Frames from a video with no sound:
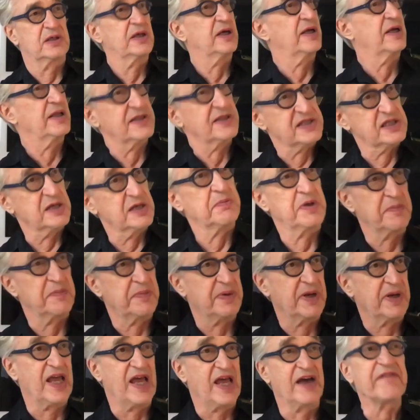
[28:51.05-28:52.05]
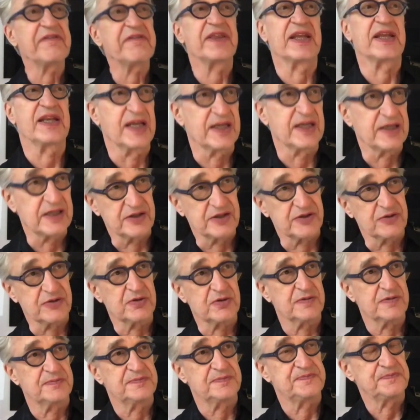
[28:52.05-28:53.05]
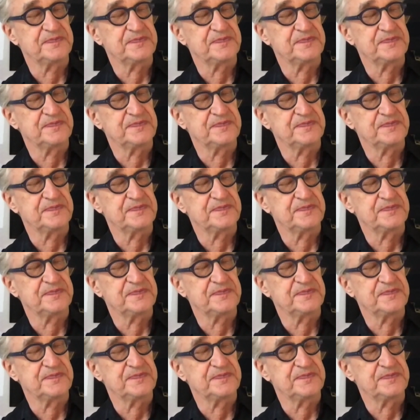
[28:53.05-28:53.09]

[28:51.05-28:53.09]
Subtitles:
And some people have that attitude.